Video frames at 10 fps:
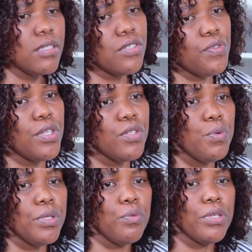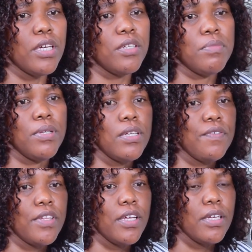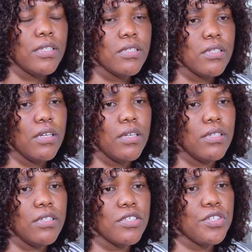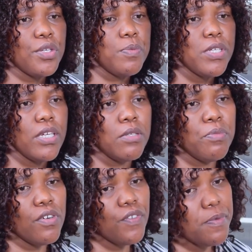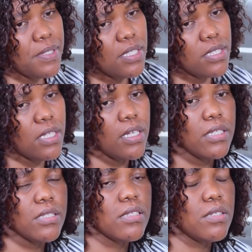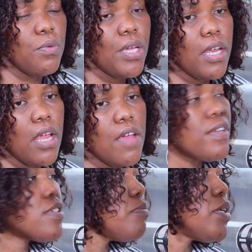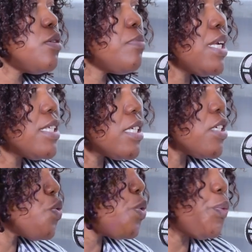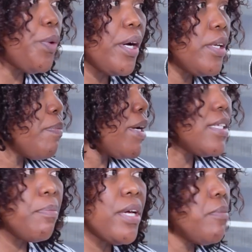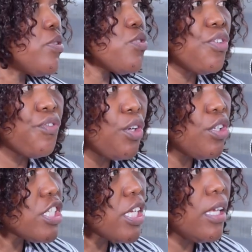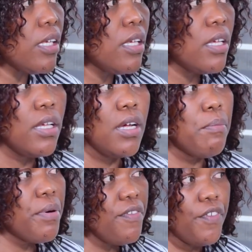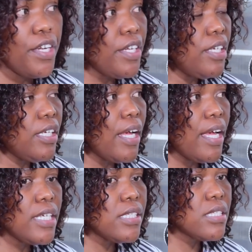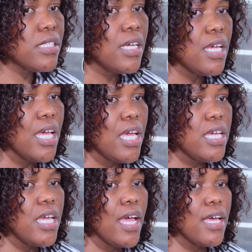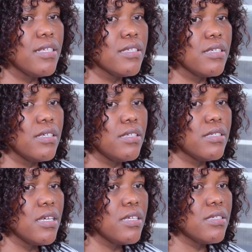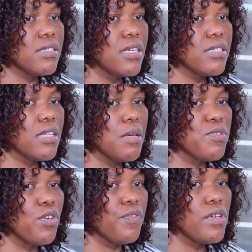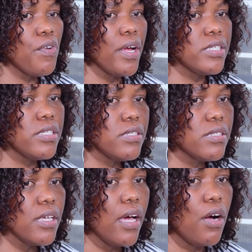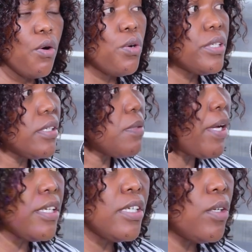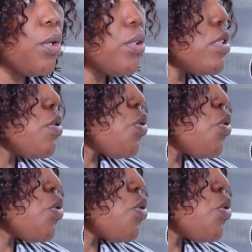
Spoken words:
this rate, we can believe that the scripture in Proverbs that says we can have as many plans as we want, but the purpose of God shall prevail. And he says the steps of the righteous are ordered by the Lord.